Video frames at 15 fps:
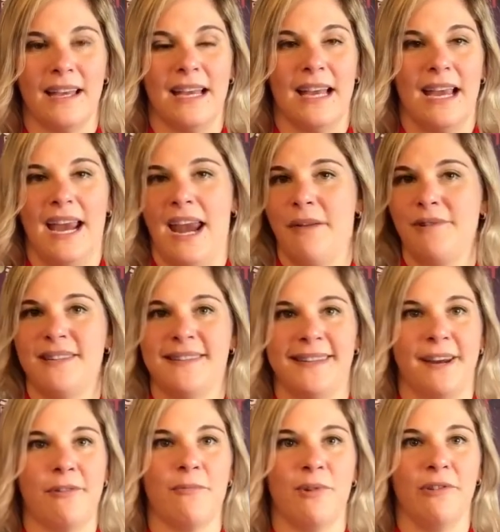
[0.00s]
much? It was
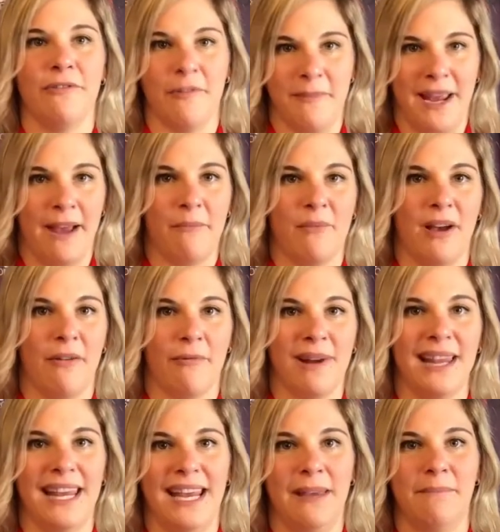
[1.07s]
terrible for me. I'm a
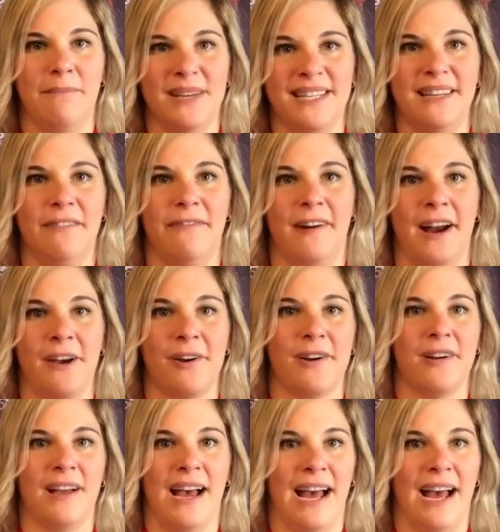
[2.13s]
really busy fighter.